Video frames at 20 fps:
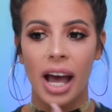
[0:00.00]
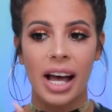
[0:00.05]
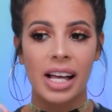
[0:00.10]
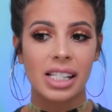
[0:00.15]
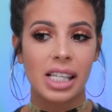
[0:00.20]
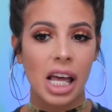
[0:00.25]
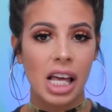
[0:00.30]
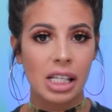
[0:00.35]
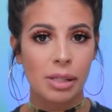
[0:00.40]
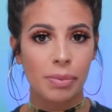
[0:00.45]

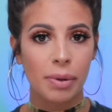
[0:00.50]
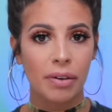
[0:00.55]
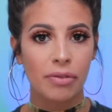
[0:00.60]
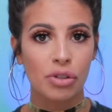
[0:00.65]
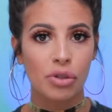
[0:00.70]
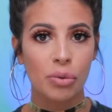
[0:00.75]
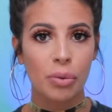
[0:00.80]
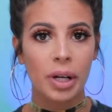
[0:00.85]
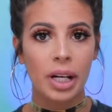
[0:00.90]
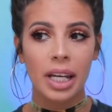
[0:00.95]
Has
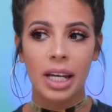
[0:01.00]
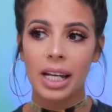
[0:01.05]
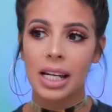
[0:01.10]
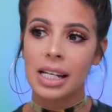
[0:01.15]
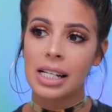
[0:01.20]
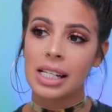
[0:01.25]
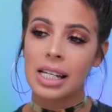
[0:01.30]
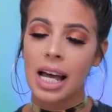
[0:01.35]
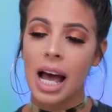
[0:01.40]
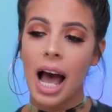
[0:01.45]
SPF 20 in
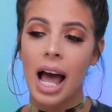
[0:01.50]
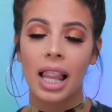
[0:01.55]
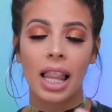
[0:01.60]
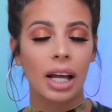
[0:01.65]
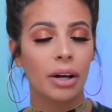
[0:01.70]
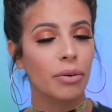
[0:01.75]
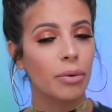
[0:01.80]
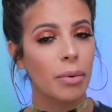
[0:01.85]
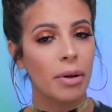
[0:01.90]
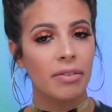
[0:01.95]
it. I
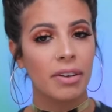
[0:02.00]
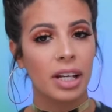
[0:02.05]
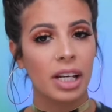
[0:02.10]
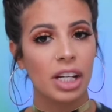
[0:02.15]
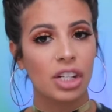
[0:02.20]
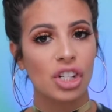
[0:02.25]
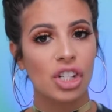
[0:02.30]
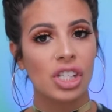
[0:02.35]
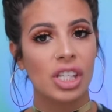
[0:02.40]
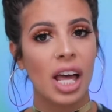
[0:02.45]
like when my
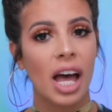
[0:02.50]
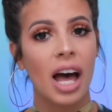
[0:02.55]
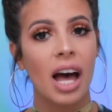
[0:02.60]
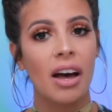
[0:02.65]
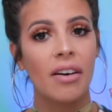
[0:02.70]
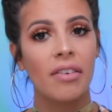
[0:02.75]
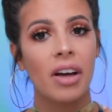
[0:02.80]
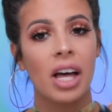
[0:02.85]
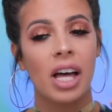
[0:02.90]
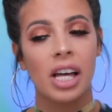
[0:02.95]
foundations
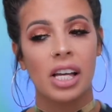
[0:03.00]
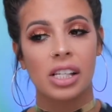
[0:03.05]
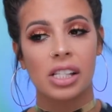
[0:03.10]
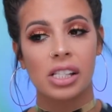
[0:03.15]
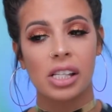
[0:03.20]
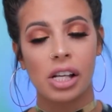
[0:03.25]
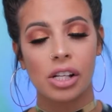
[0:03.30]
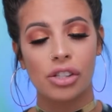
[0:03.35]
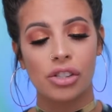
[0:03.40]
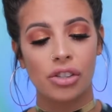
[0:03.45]
have
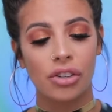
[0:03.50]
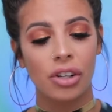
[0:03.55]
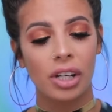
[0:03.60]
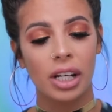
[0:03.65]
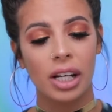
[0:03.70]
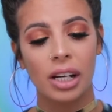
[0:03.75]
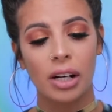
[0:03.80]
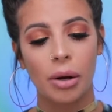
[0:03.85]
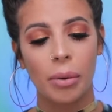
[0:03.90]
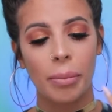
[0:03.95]

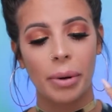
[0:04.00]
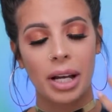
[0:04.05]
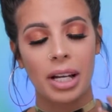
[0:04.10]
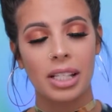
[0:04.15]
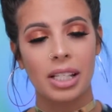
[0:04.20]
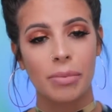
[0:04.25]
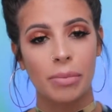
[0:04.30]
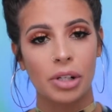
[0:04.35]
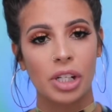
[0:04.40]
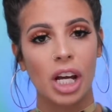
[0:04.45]
sunscreen in them
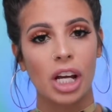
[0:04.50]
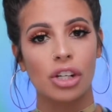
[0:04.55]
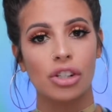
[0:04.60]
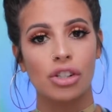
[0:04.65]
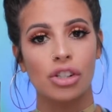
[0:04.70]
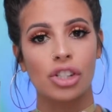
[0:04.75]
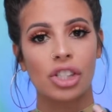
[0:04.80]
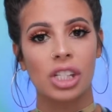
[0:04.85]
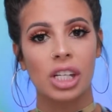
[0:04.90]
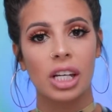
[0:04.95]
because it protects
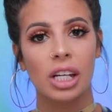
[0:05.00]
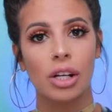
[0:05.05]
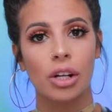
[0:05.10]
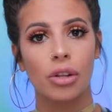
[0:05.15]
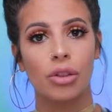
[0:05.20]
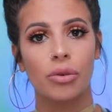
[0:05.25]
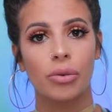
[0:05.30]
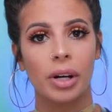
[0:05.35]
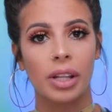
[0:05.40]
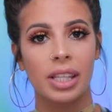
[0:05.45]
your skin
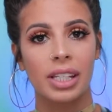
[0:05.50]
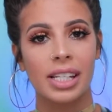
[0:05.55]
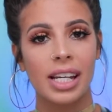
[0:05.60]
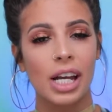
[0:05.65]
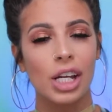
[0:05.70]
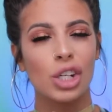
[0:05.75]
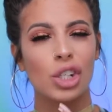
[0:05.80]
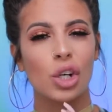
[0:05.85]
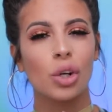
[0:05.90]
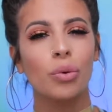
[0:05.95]
throughout the
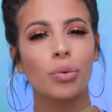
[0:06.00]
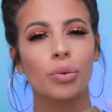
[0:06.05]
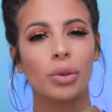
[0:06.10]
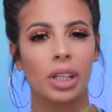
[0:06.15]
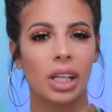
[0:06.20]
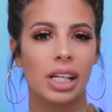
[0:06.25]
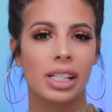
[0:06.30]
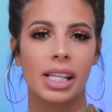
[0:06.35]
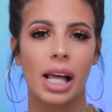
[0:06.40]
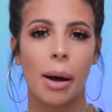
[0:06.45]
day. You don't
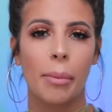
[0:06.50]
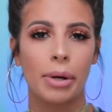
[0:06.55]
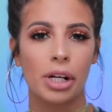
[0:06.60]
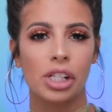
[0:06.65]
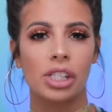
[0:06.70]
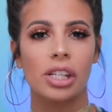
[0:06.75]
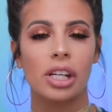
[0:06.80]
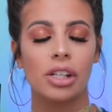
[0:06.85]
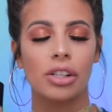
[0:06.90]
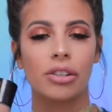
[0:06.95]
realize how
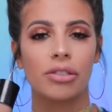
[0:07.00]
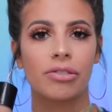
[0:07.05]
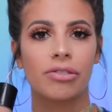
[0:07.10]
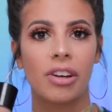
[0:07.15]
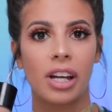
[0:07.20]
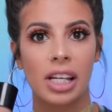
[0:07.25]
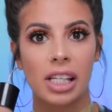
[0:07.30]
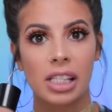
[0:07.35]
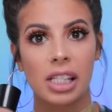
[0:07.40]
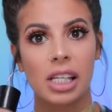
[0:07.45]
much sun your
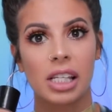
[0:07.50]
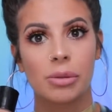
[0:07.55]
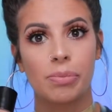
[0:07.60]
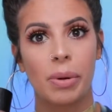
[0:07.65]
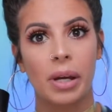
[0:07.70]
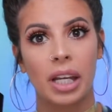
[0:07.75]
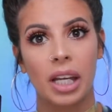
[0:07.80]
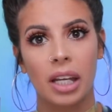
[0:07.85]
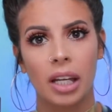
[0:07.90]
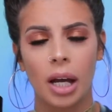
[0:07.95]
face is
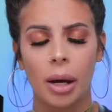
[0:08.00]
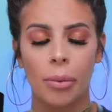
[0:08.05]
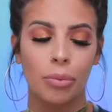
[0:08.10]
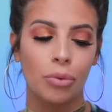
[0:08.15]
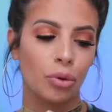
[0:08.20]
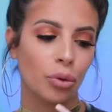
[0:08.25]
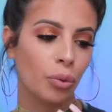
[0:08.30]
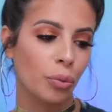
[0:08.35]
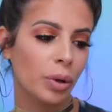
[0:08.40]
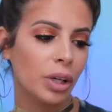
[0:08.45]
picking
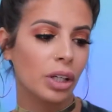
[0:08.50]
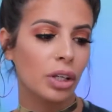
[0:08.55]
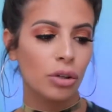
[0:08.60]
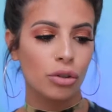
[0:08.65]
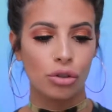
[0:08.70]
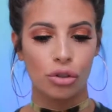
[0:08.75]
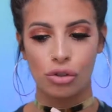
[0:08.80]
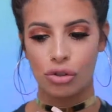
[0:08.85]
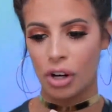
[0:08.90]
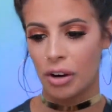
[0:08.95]
up through
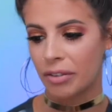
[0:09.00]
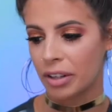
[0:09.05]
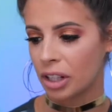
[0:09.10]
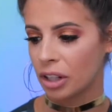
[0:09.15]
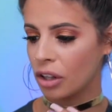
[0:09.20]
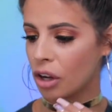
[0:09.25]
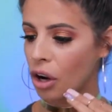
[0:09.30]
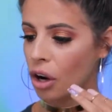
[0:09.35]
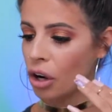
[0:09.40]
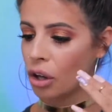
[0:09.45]
windows, through driving in
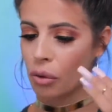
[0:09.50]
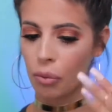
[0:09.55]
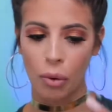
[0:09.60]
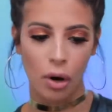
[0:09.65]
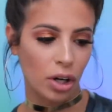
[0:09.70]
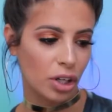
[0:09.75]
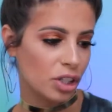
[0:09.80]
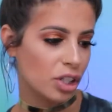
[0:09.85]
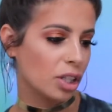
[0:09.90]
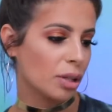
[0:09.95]
the car, through
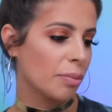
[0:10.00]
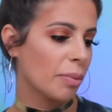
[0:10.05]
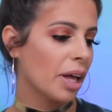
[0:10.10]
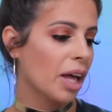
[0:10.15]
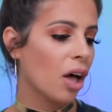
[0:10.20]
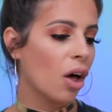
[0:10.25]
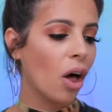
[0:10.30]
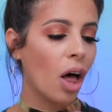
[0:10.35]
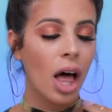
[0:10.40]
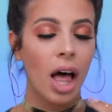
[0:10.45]
walking to the
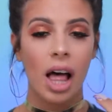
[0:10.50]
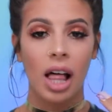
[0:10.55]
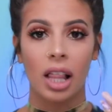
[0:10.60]
mail.